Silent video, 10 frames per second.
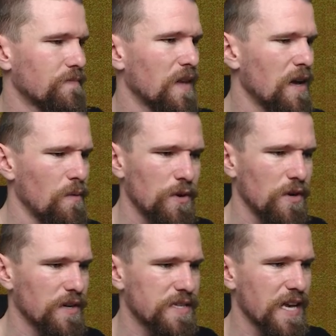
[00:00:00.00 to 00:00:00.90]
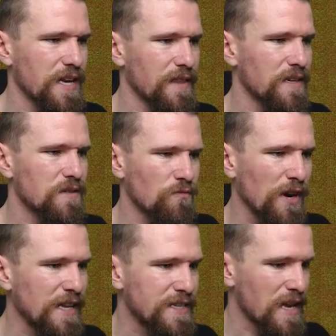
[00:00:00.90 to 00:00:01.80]
no, we're not going to take it. That is
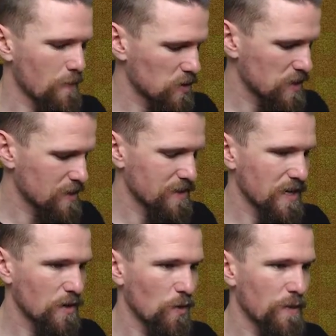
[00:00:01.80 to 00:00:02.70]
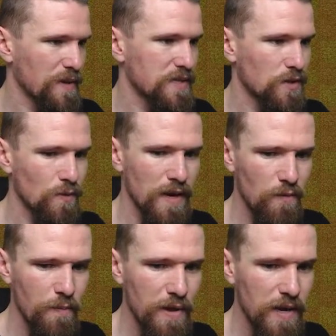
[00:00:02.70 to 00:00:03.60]
really damaged. It's going to take quite a bit to
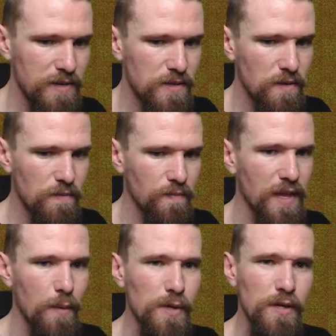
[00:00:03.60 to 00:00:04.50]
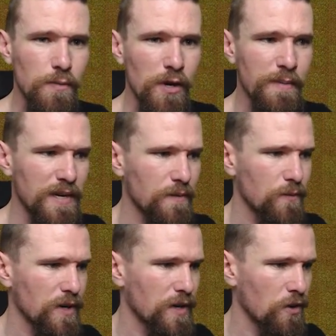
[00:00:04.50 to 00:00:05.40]
repair. So, no, we're not going to worry about it.
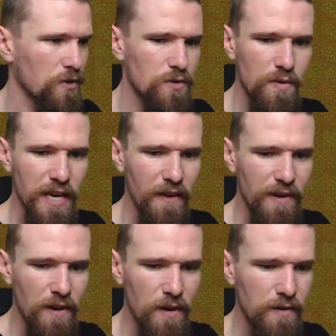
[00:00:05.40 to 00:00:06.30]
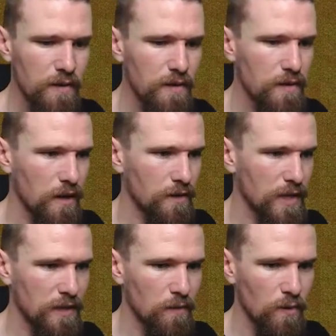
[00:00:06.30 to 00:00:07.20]
We are going to carry on
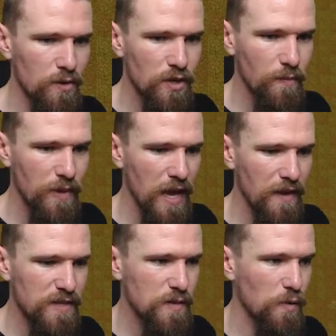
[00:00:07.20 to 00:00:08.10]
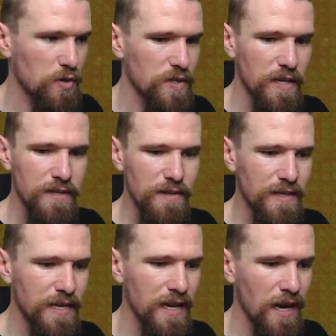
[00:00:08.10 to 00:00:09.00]
our little road trip. We have spotted
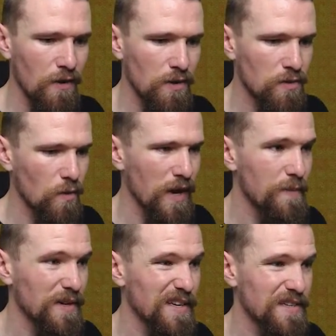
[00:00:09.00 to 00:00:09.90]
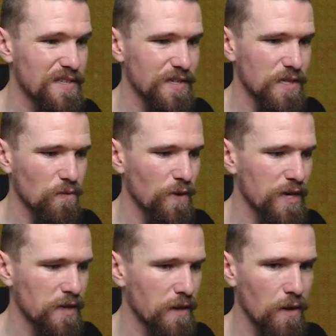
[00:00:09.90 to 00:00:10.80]
another car along the way, but it is just a
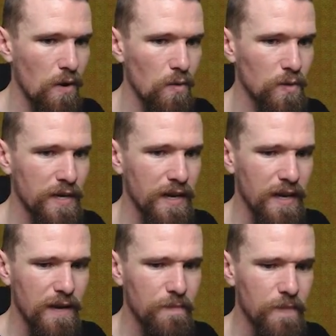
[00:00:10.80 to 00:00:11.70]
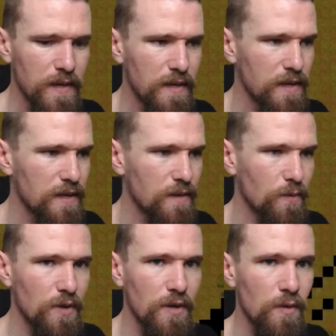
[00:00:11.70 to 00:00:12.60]
regular old car.
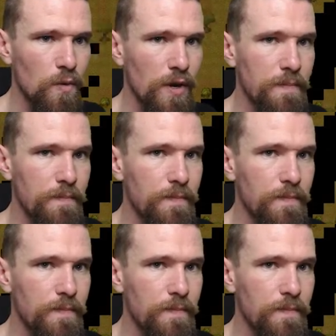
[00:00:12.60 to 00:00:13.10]
We're not going to worry.